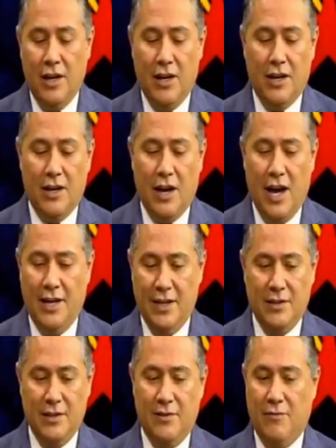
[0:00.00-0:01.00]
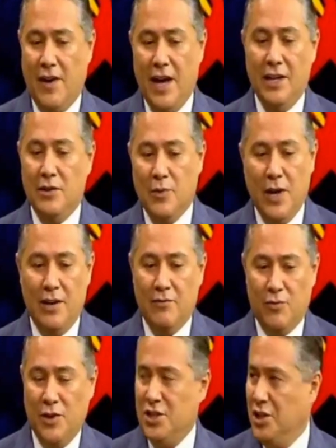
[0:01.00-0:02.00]
I can divine a way of
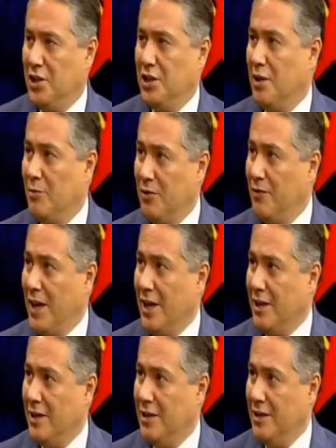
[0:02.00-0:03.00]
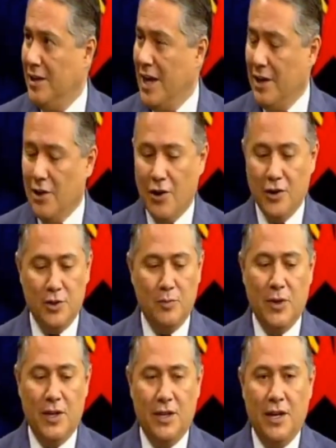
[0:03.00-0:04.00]
reaching a number of that large,
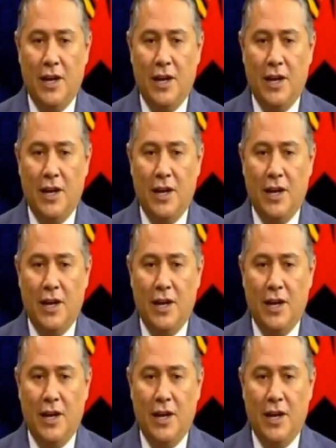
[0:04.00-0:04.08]
but